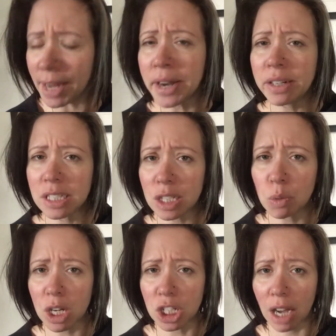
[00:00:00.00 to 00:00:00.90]
no, it does
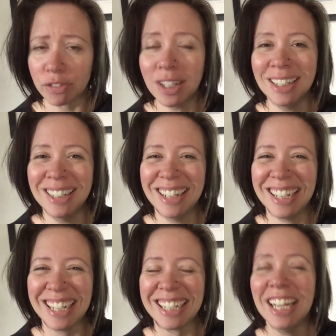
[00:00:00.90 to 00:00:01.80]
wash off.
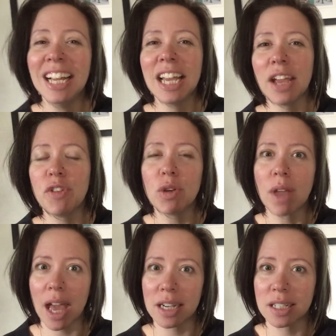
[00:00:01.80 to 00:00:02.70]
If you
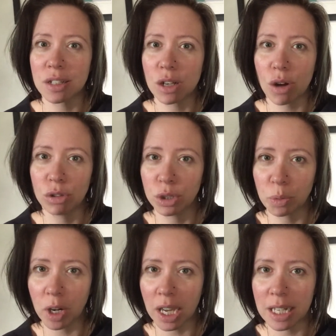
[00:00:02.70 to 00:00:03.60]
get a silicone
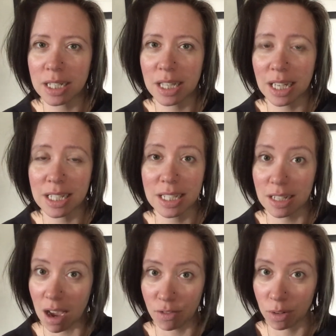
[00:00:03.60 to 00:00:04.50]
lubricant that is
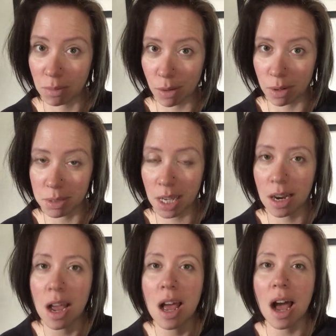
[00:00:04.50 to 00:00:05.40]
not from my website,
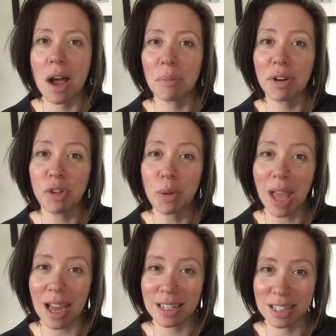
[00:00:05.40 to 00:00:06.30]
but if you
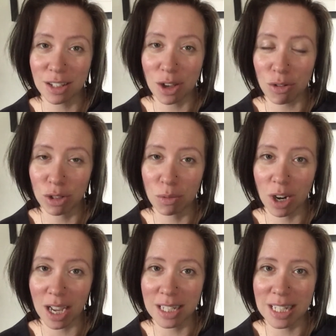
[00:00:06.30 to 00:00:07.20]
get a silicone
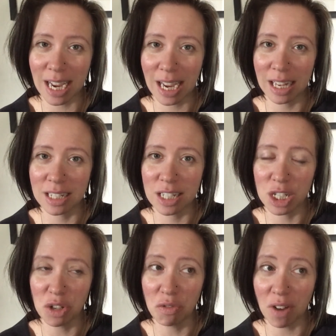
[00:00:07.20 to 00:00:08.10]
lubricant and
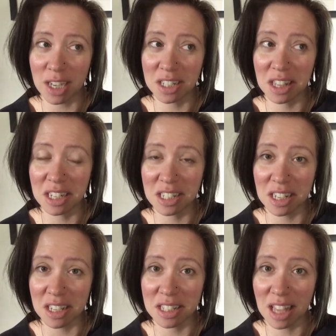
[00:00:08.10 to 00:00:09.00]
you find that it
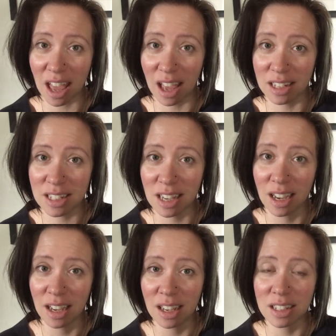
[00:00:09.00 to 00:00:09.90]
does get
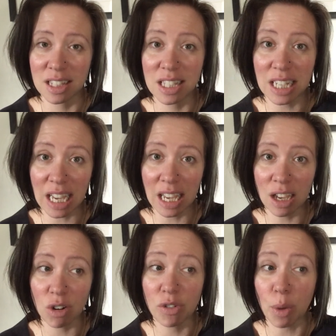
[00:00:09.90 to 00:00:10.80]

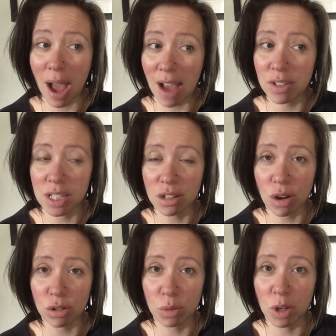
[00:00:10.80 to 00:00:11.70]
sticky, or if you have a
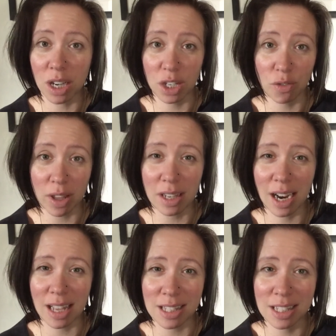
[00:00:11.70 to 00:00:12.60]
silicone lubricant and you find that it
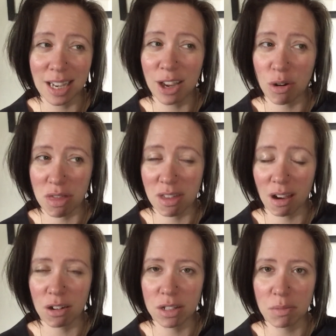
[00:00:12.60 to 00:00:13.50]
gets sticky or thick
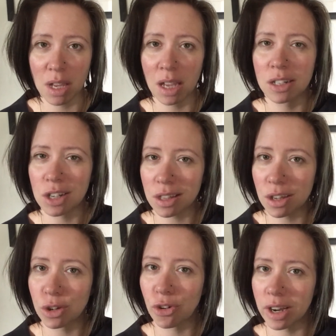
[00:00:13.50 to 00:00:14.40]
or something, check the
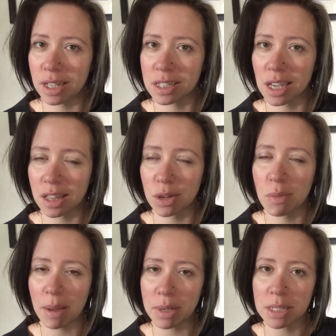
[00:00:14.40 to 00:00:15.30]
ingredients again. There
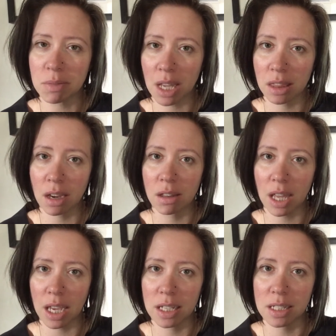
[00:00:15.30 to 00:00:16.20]
might be something in there
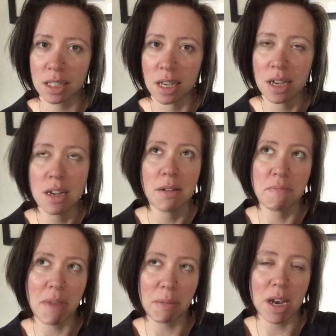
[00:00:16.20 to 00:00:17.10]
that is
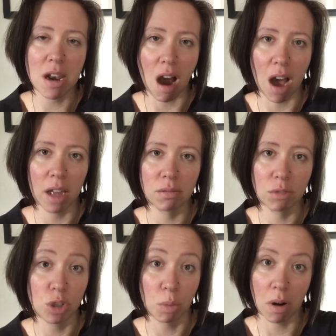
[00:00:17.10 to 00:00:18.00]
maybe not
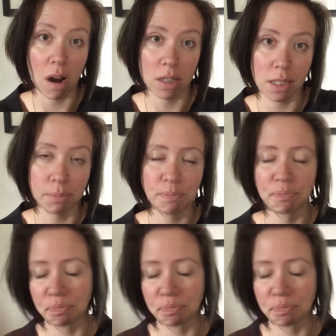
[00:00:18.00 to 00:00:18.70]
super awesome.